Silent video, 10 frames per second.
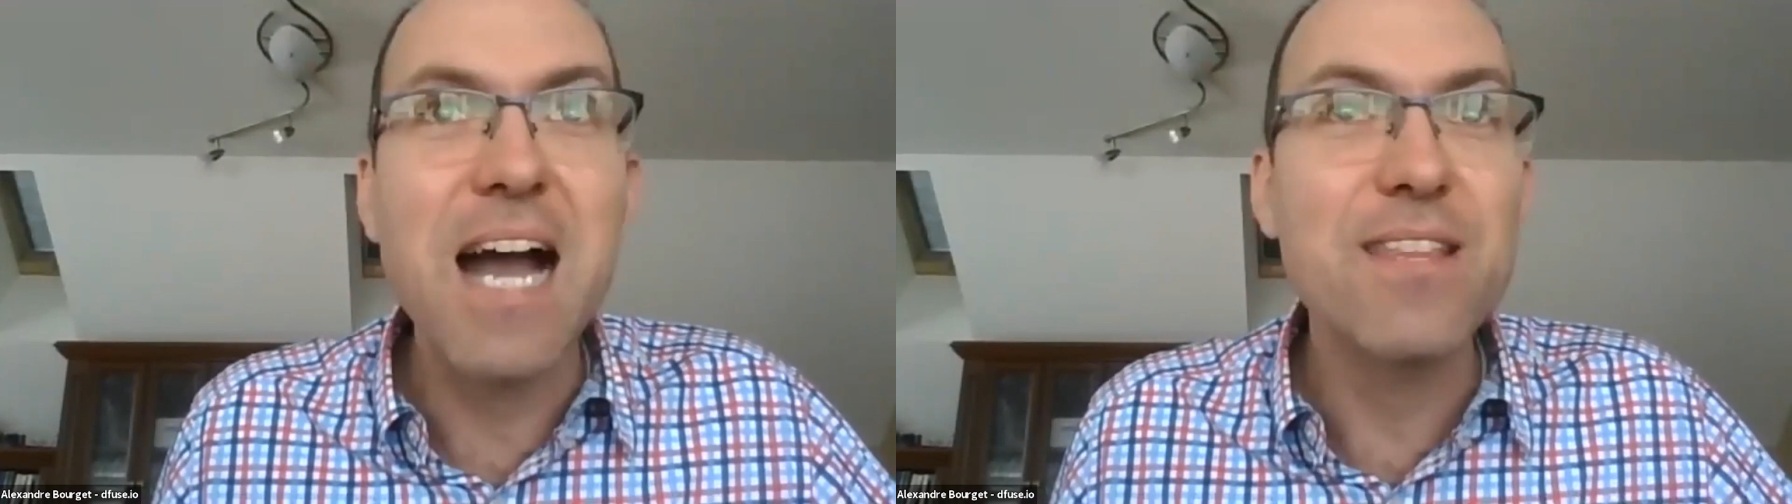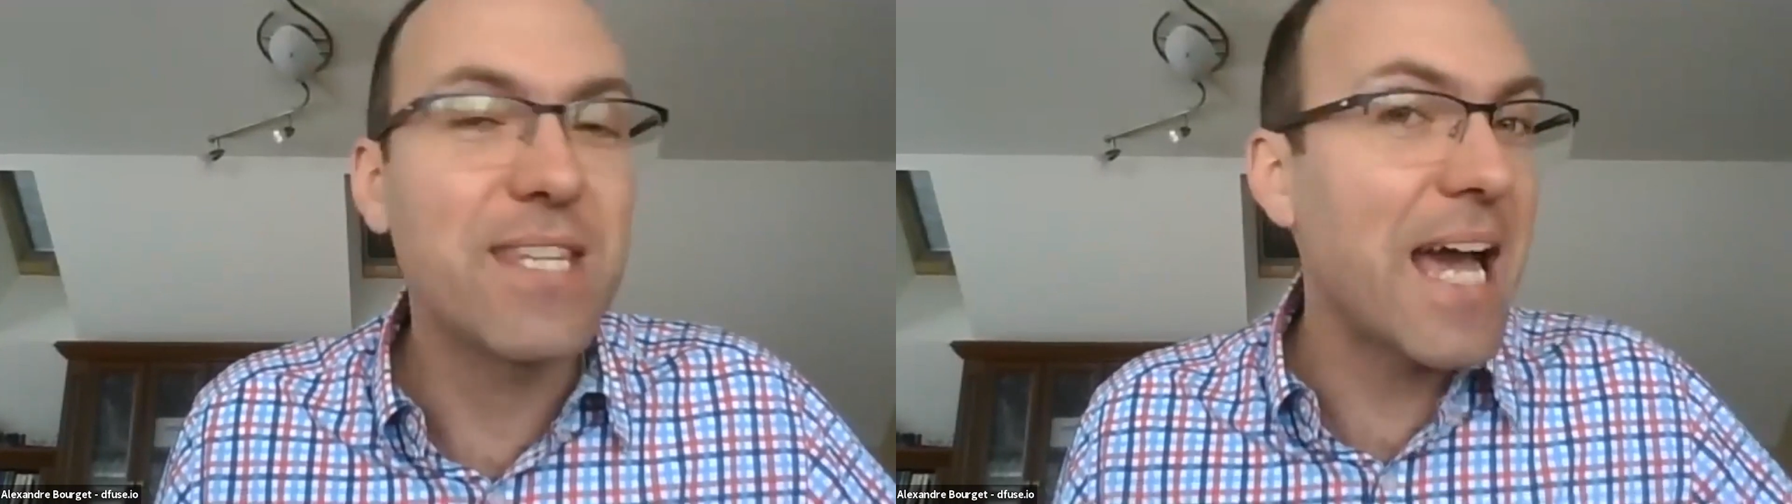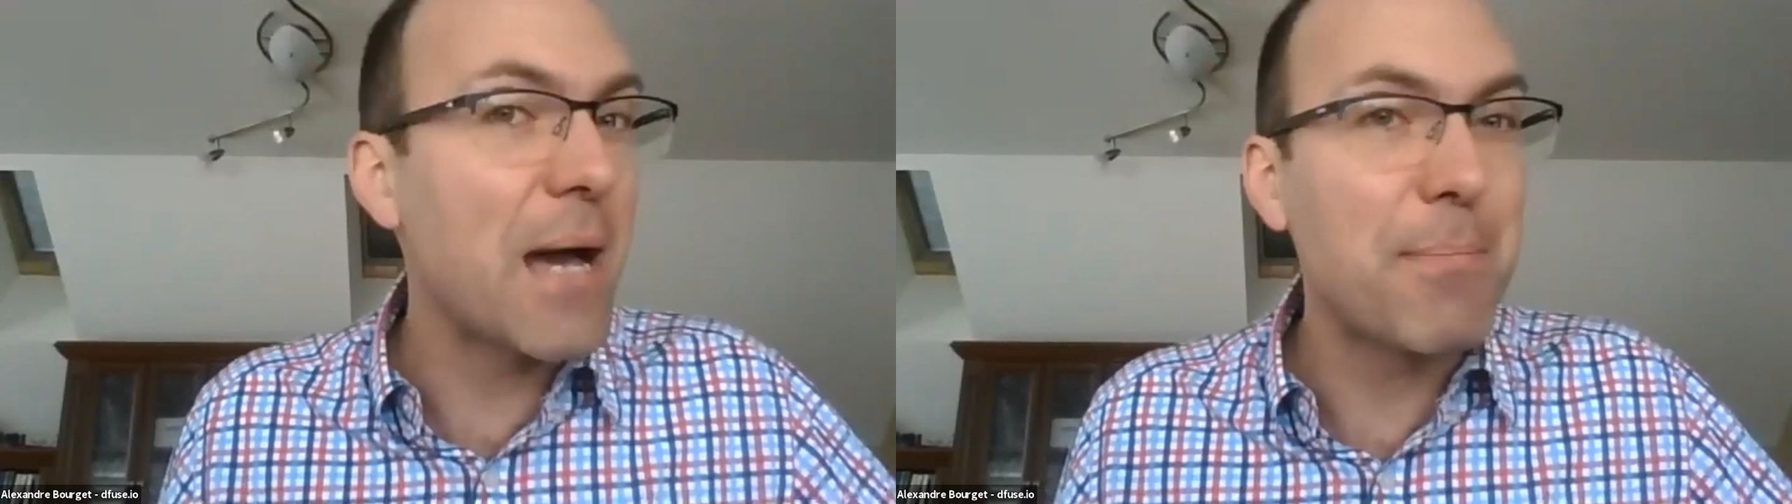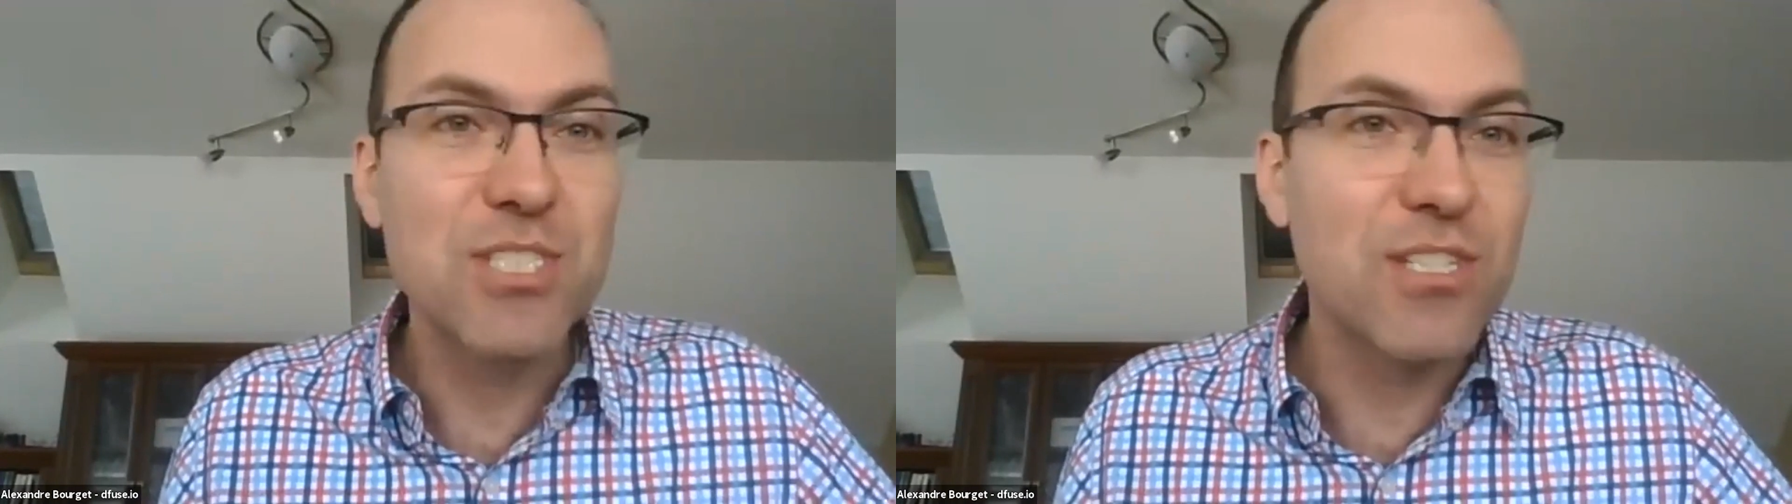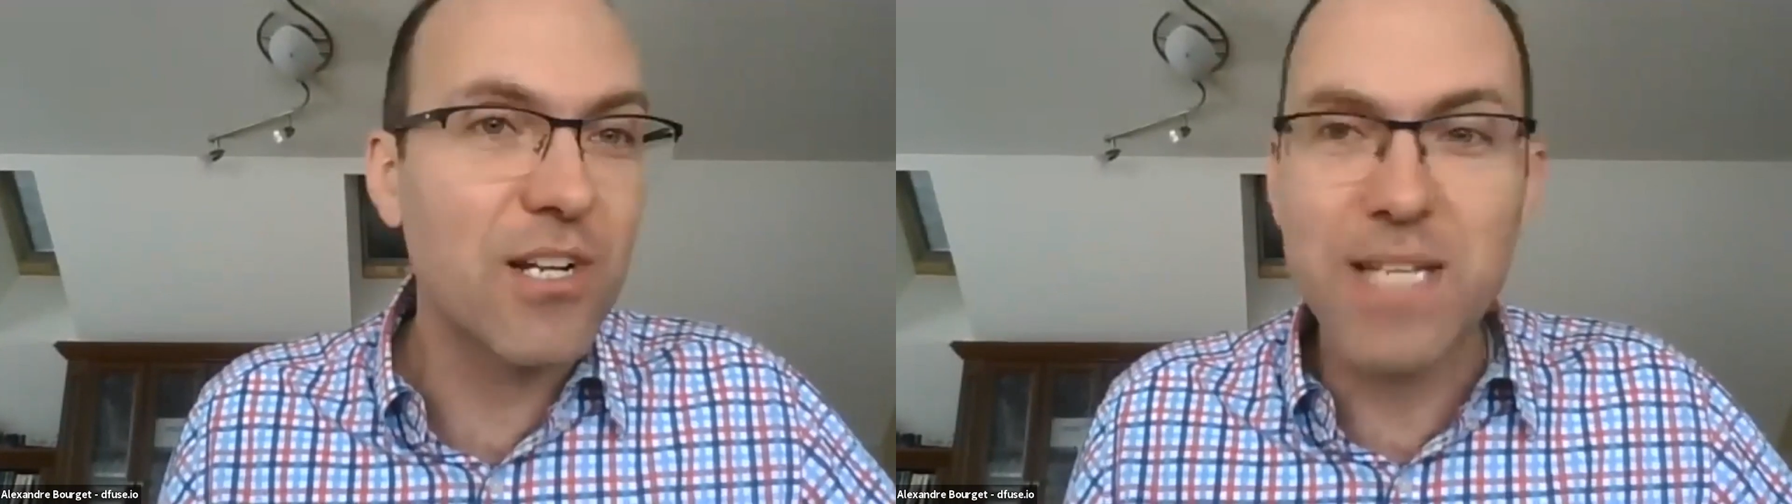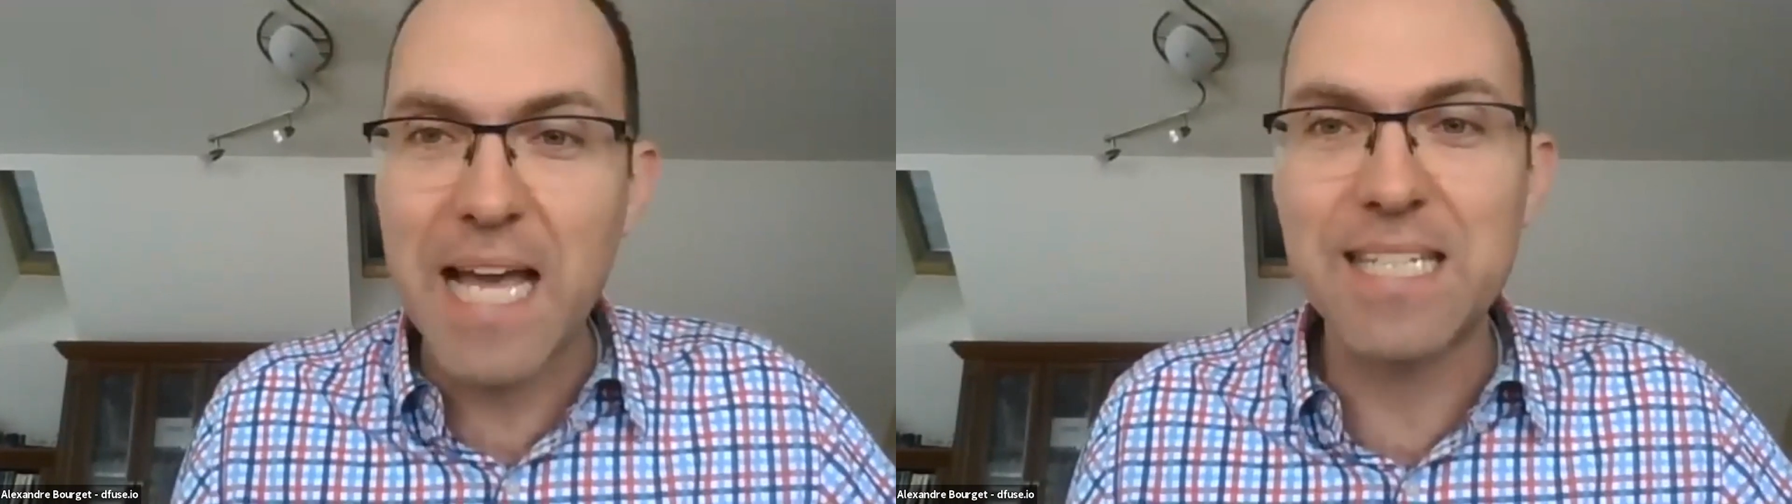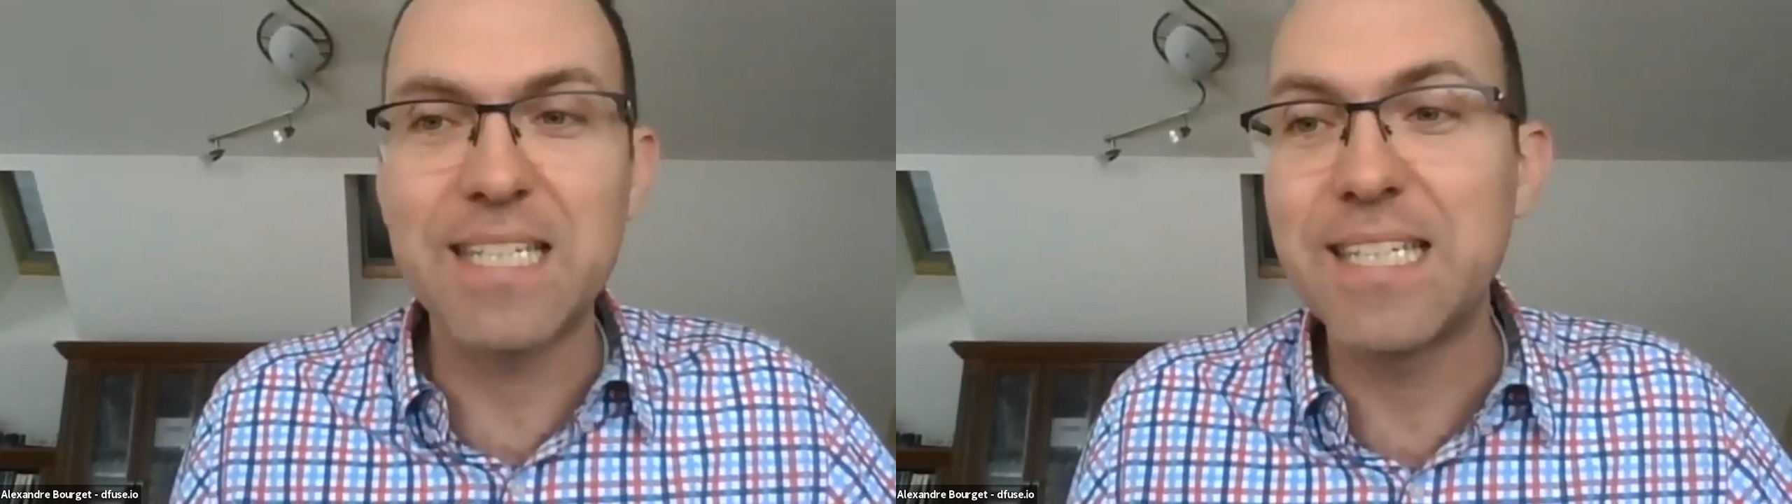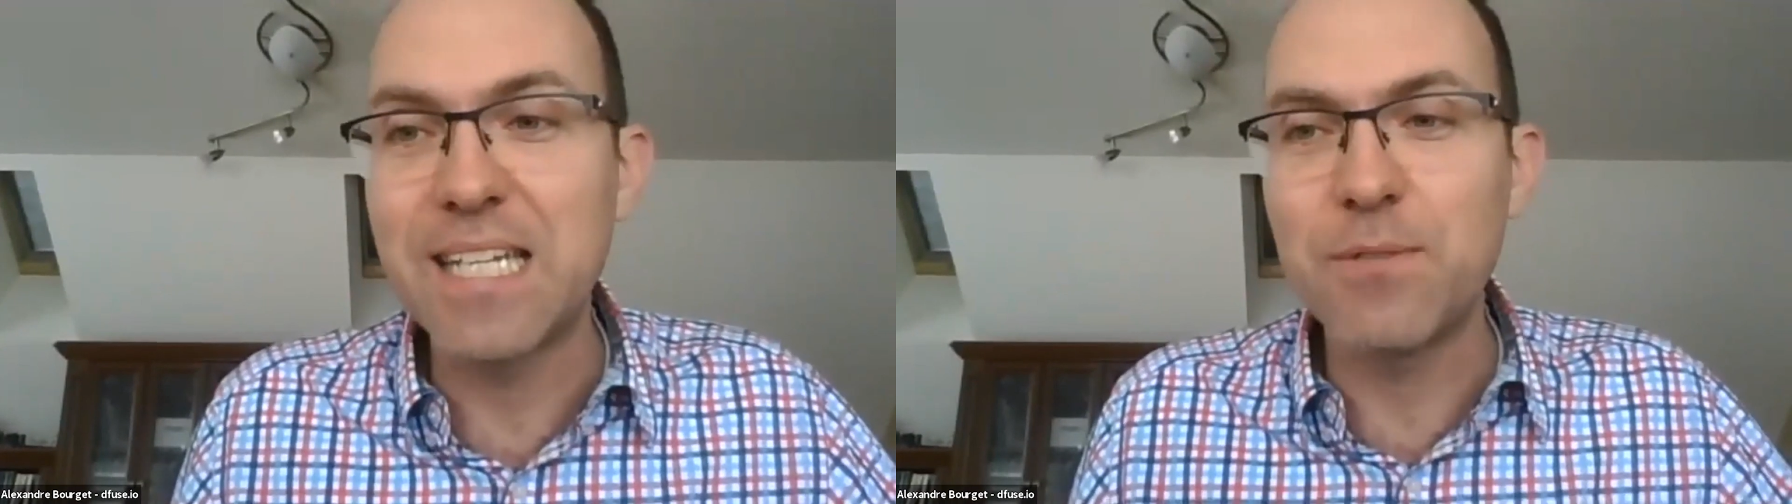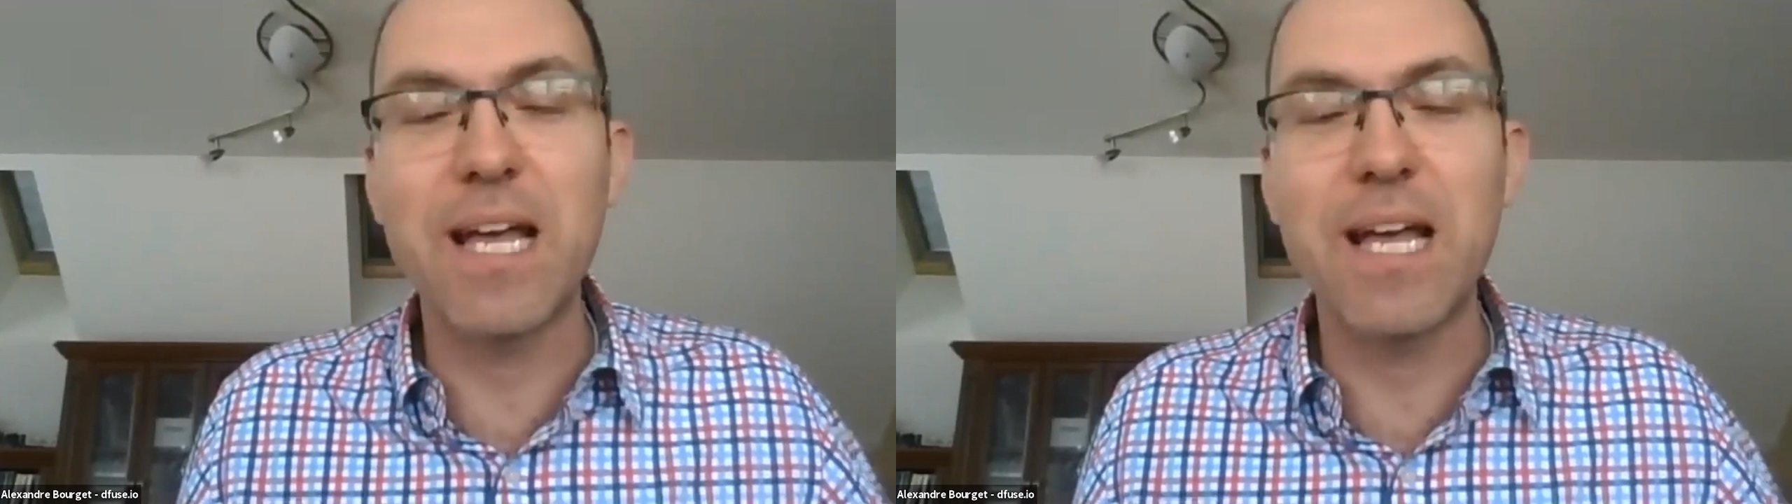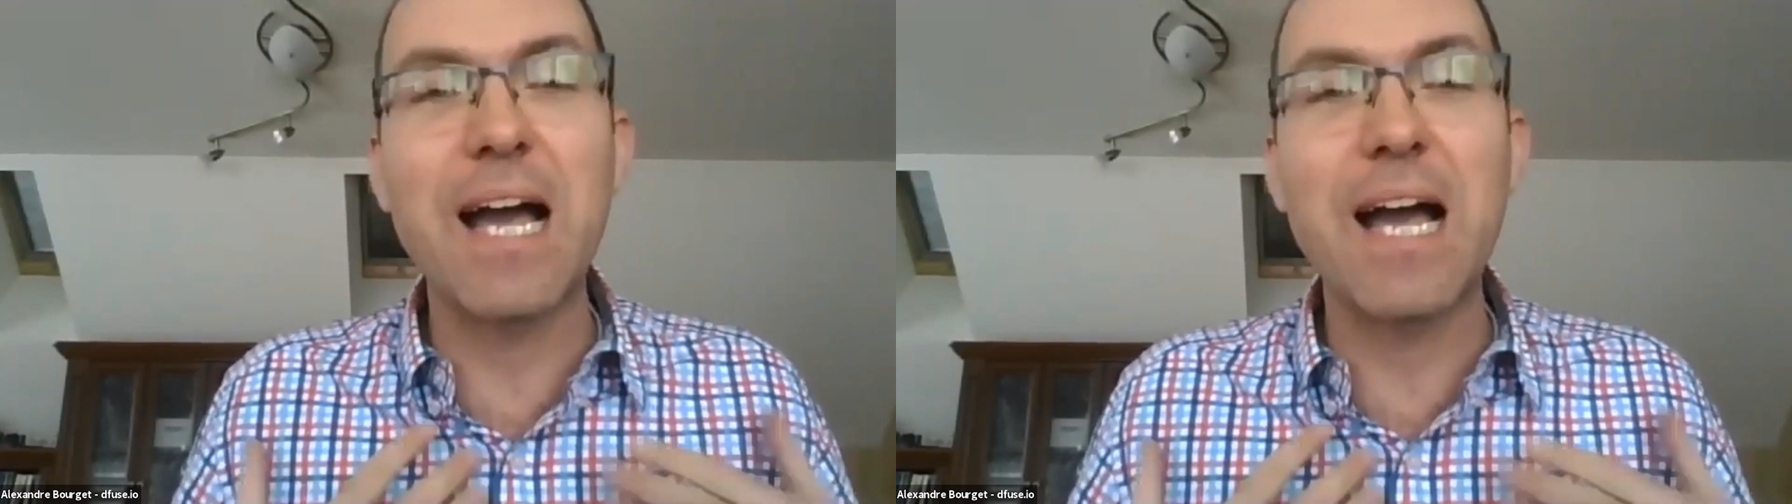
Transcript: The app is not reacting in any way.